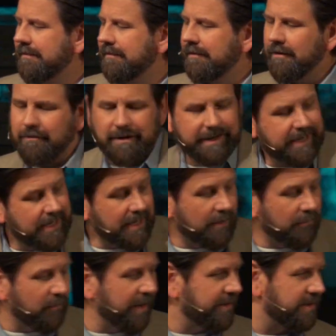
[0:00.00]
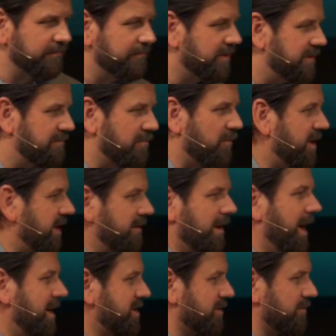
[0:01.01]
Oh, I cannot wait to, to bring you
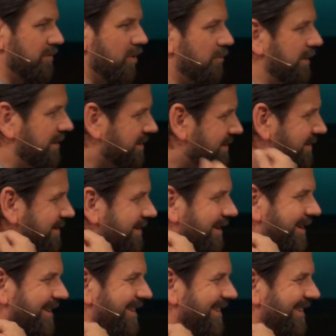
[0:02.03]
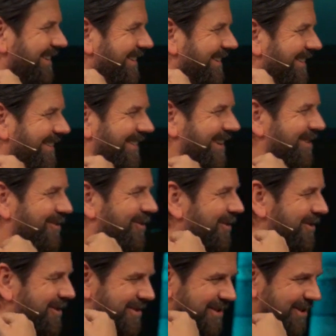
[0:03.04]
guys to Romans later
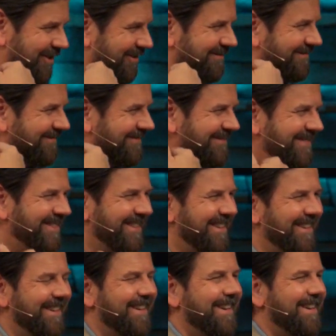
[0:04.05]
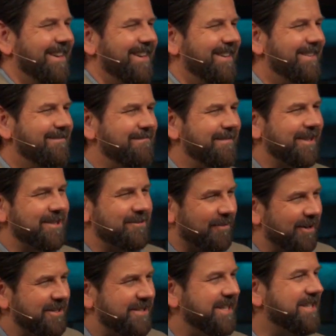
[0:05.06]
on this year. Because
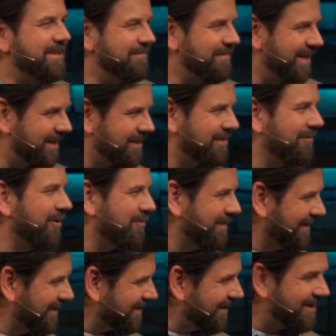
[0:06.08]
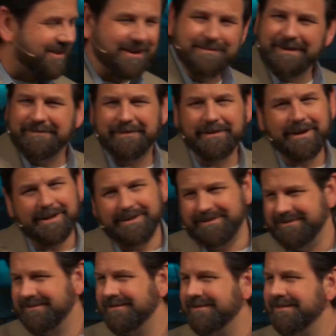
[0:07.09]
we're going to see some things in Romans, and it's going to be
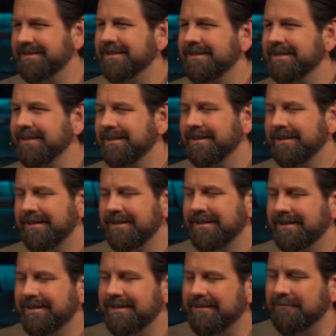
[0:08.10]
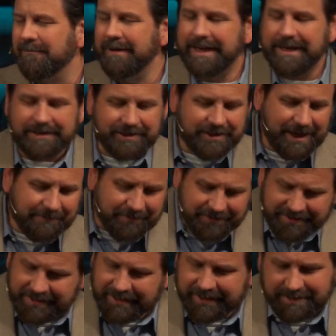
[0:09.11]
fun. When we get to chapter
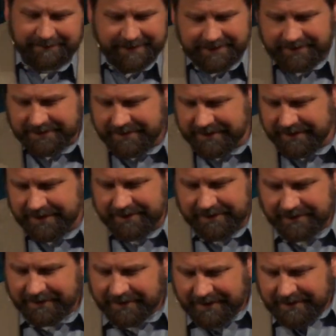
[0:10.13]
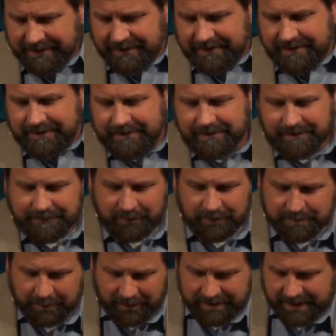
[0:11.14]
6 and we get to, into the
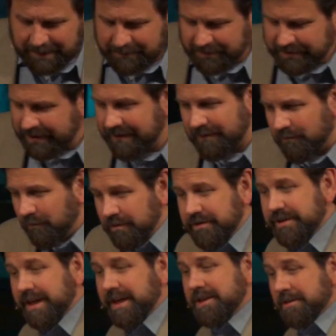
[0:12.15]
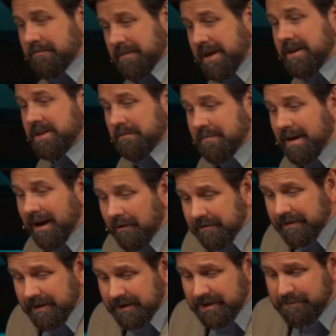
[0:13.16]
first part of chapter 7, we'll see some things
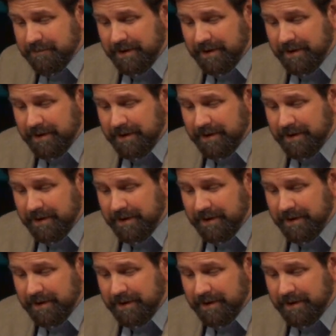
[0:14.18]
about this.